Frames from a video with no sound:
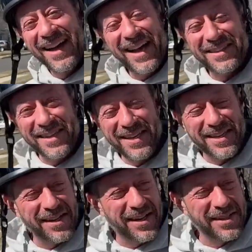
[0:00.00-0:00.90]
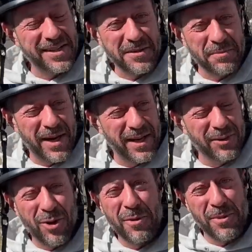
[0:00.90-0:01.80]
I think uh, I think my
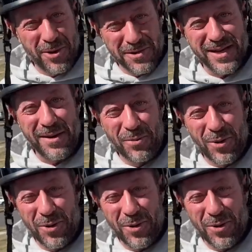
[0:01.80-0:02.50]
lawnmower's got more